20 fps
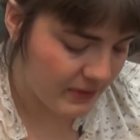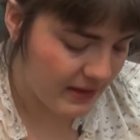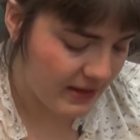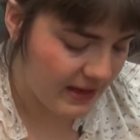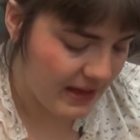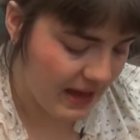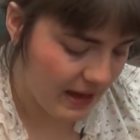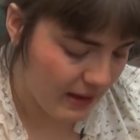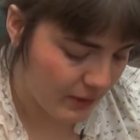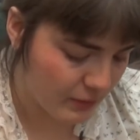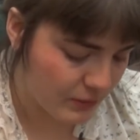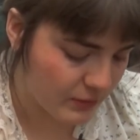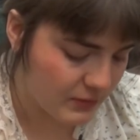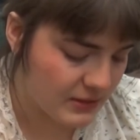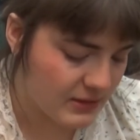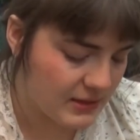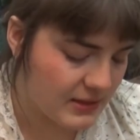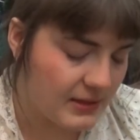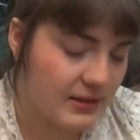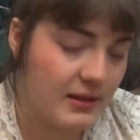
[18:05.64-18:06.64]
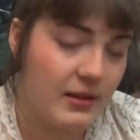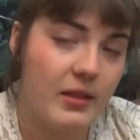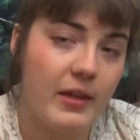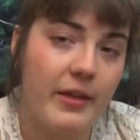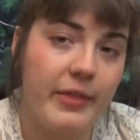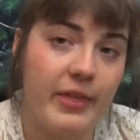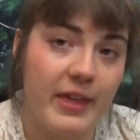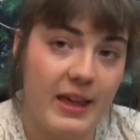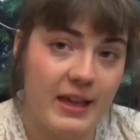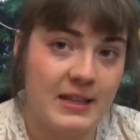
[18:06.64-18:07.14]
count the
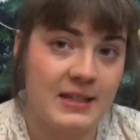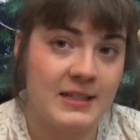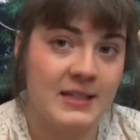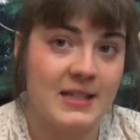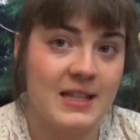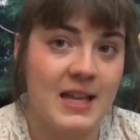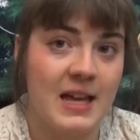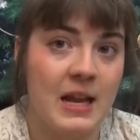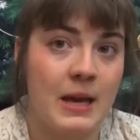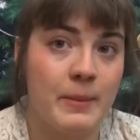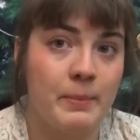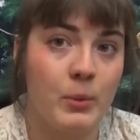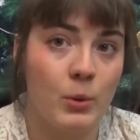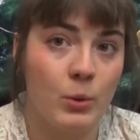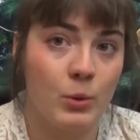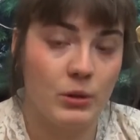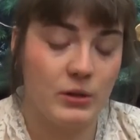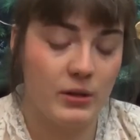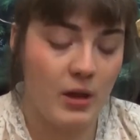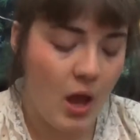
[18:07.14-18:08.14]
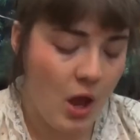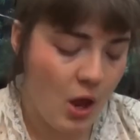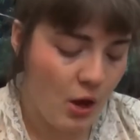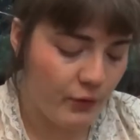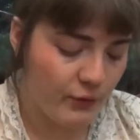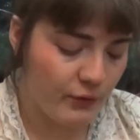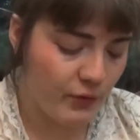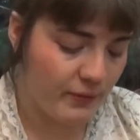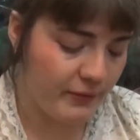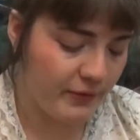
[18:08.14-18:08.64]
things that I bought
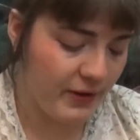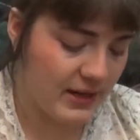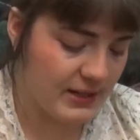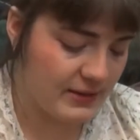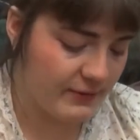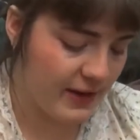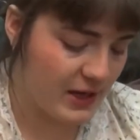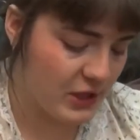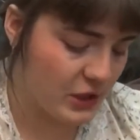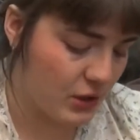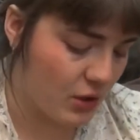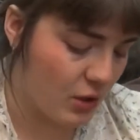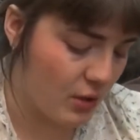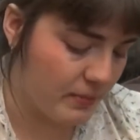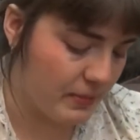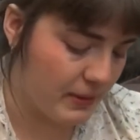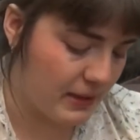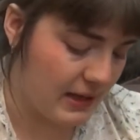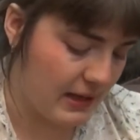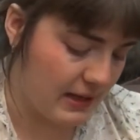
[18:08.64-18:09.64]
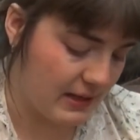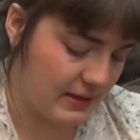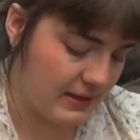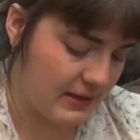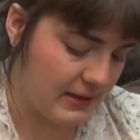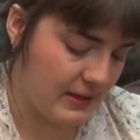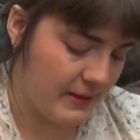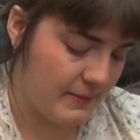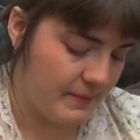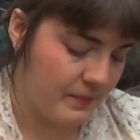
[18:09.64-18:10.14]
from fast fashion
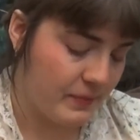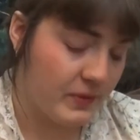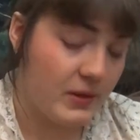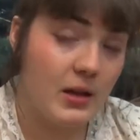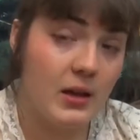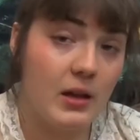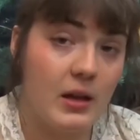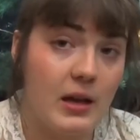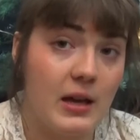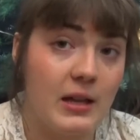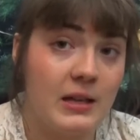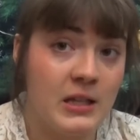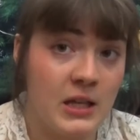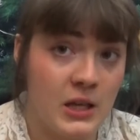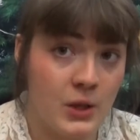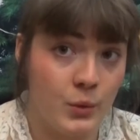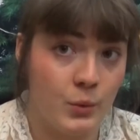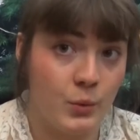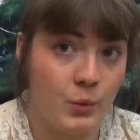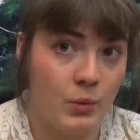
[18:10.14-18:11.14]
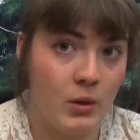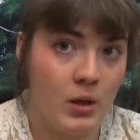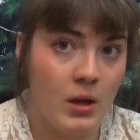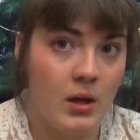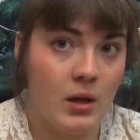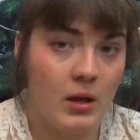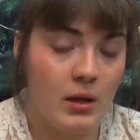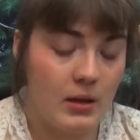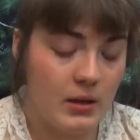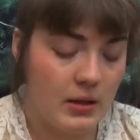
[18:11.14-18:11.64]
companies anew,
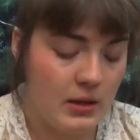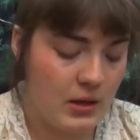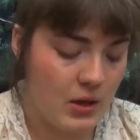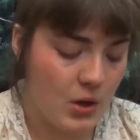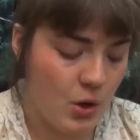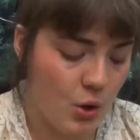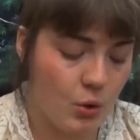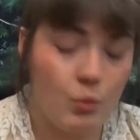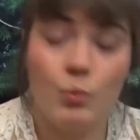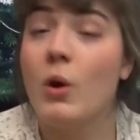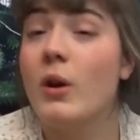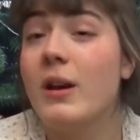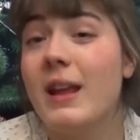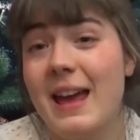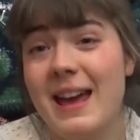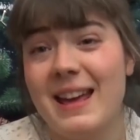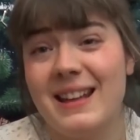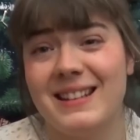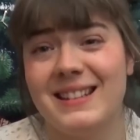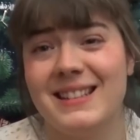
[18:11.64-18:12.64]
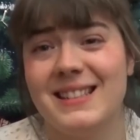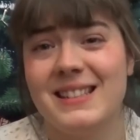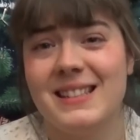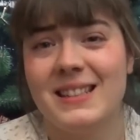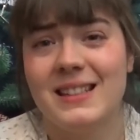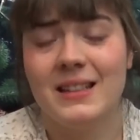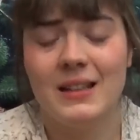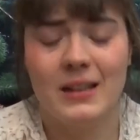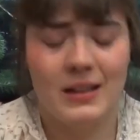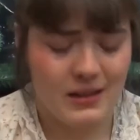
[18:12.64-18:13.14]
on one hand,
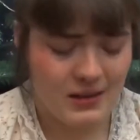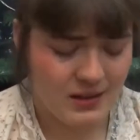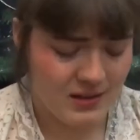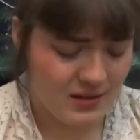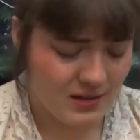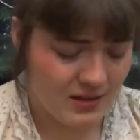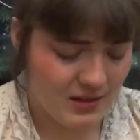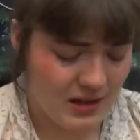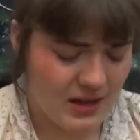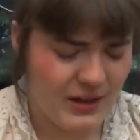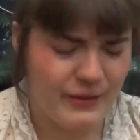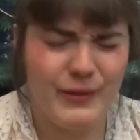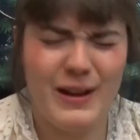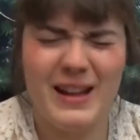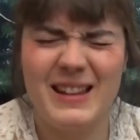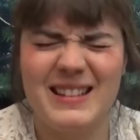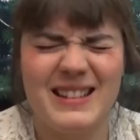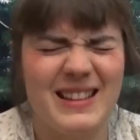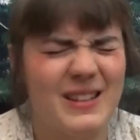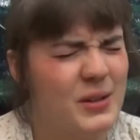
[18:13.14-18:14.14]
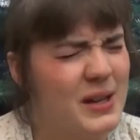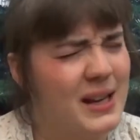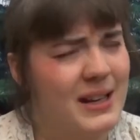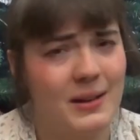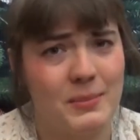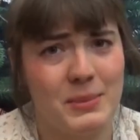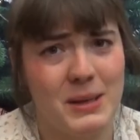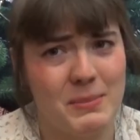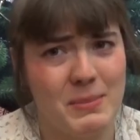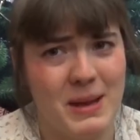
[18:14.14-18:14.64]
I felt
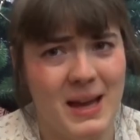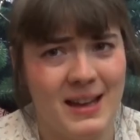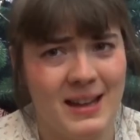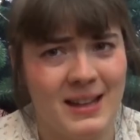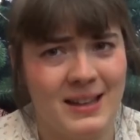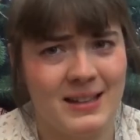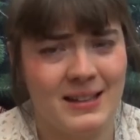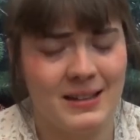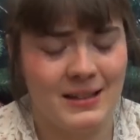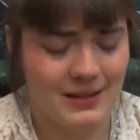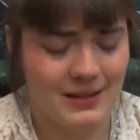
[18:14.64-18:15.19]
incredibly bad.